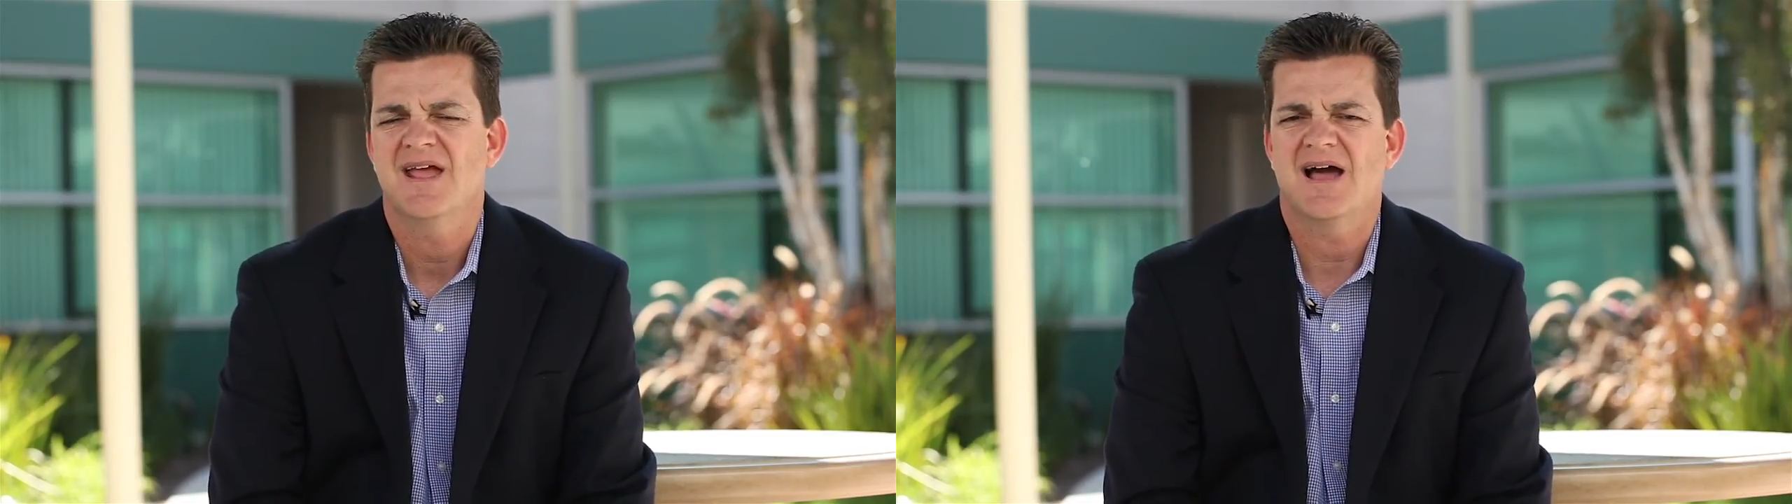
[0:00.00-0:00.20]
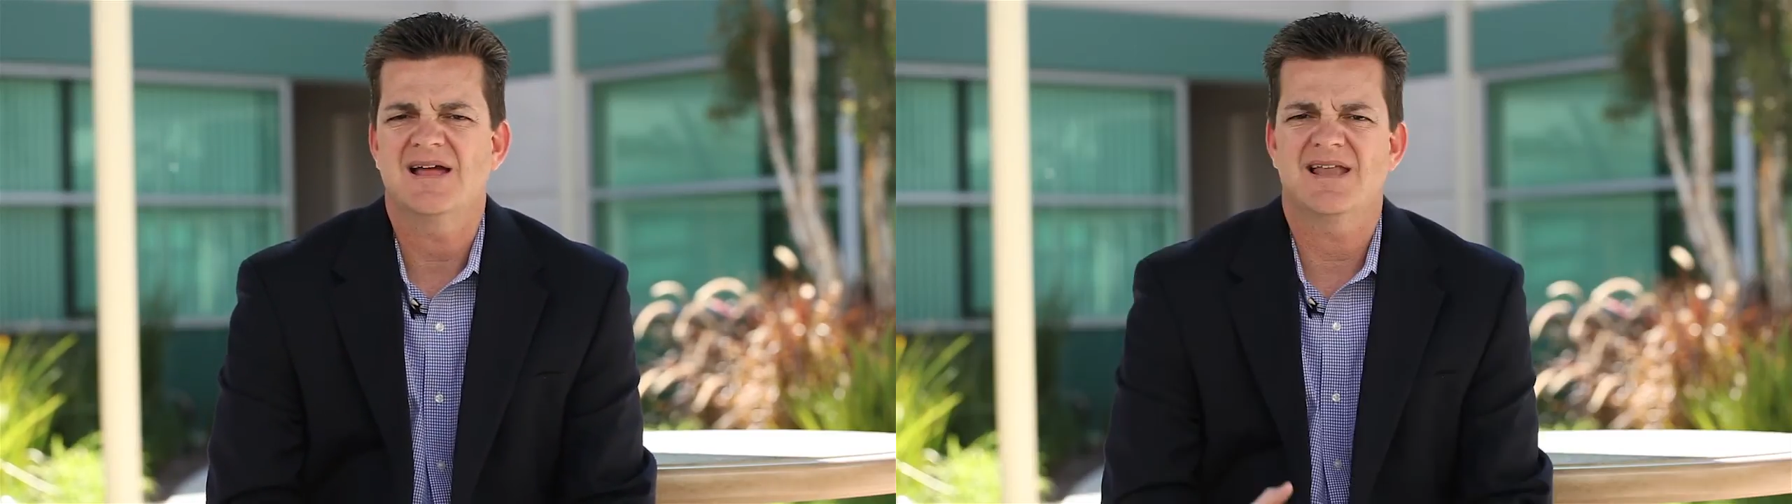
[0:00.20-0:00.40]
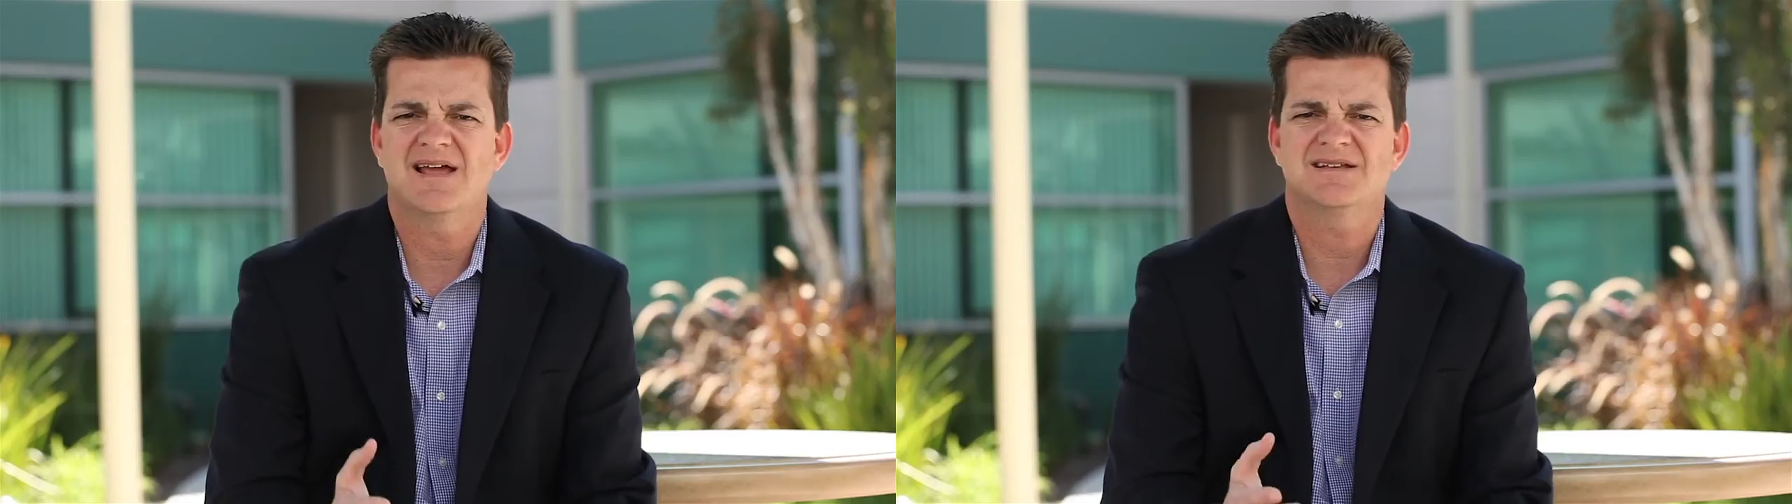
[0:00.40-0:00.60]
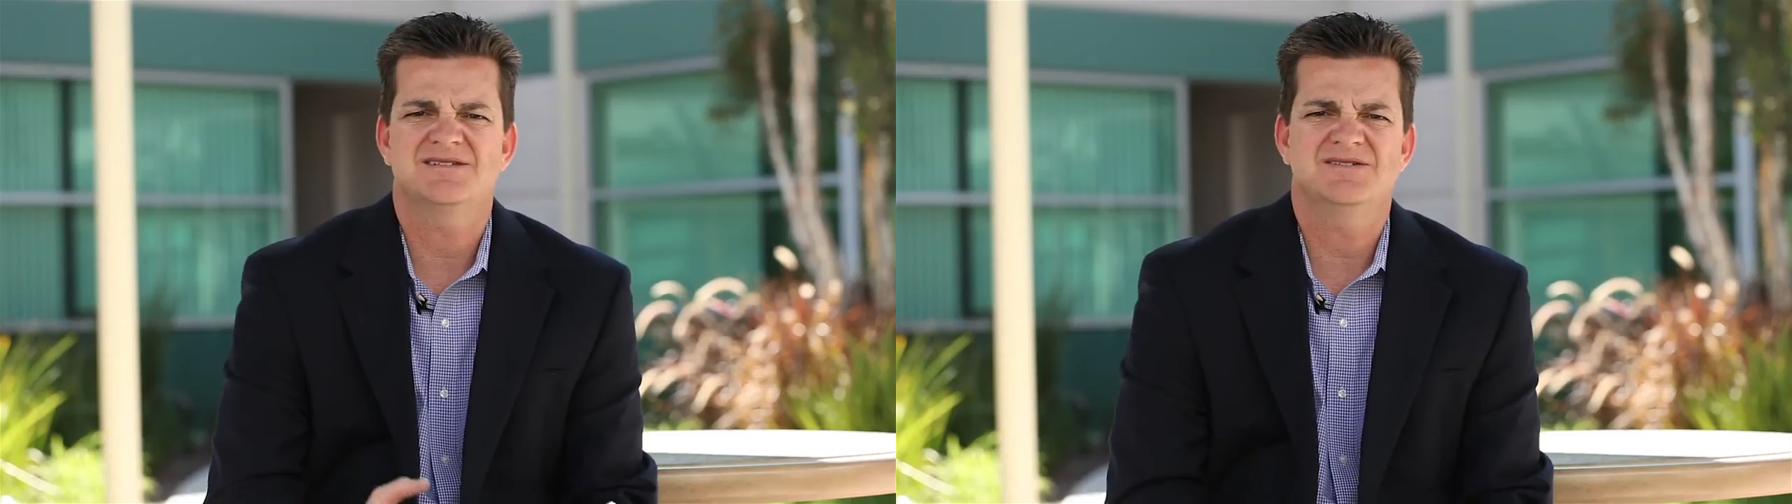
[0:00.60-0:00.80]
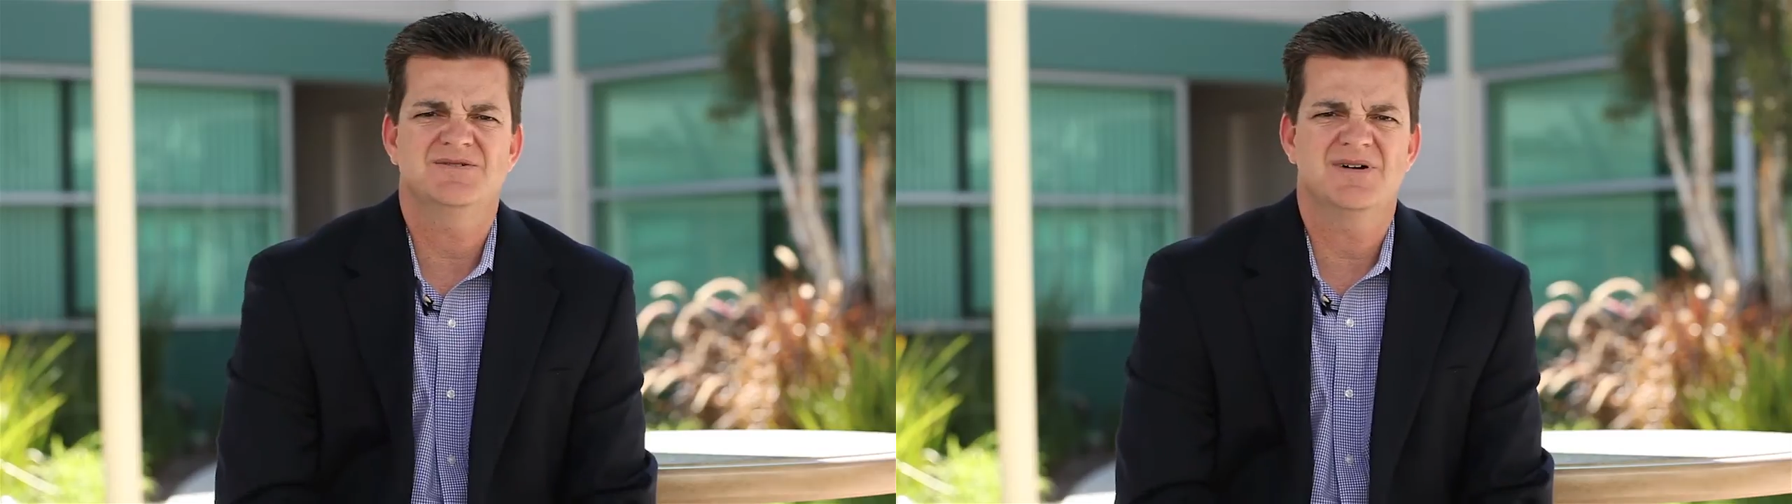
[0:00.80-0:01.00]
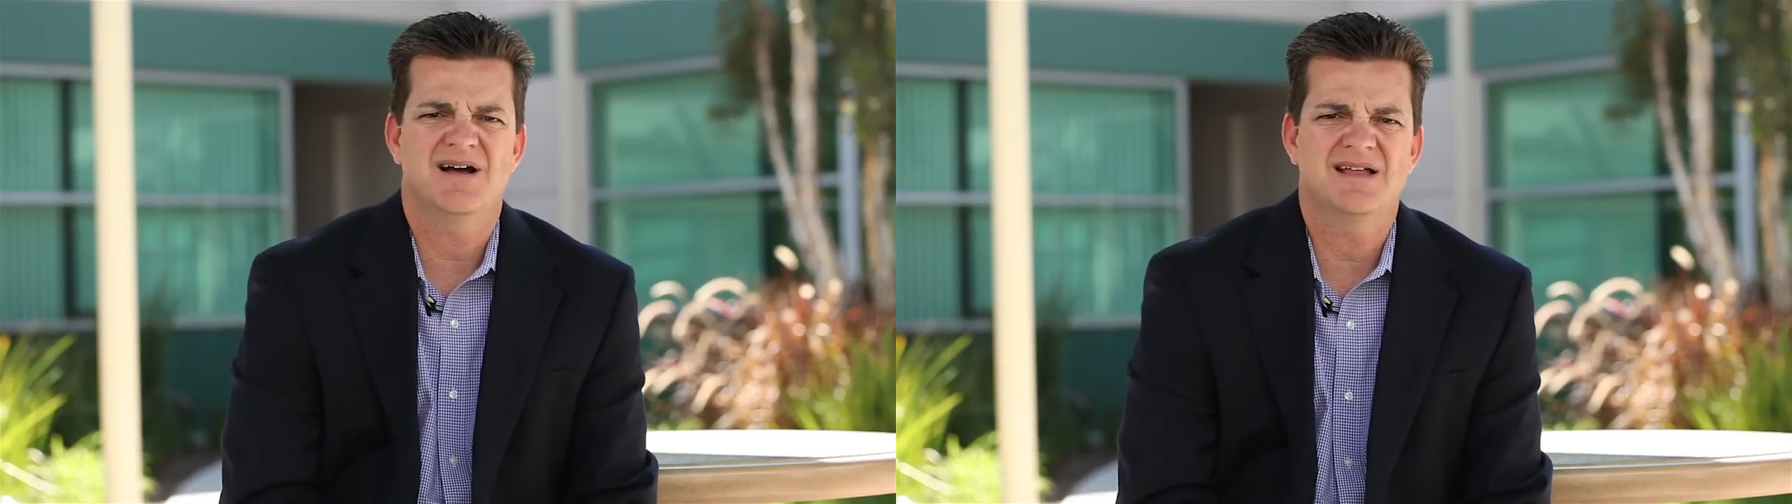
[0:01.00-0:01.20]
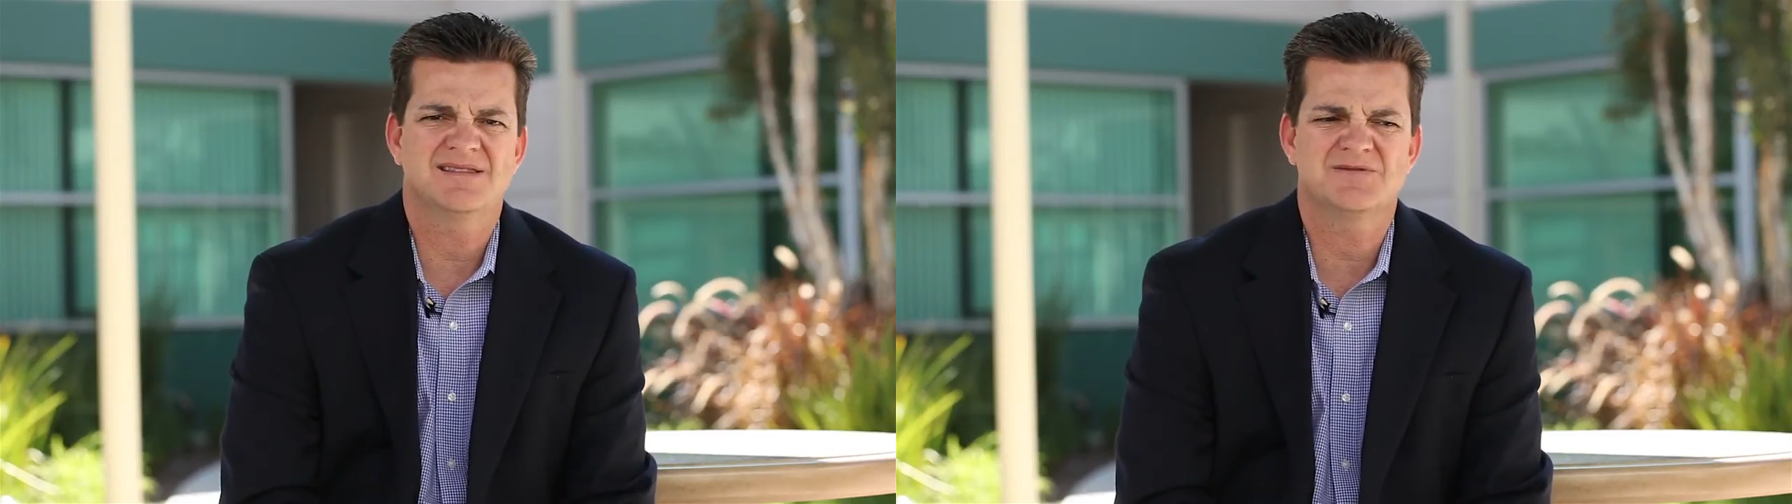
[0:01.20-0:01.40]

I'd like to, at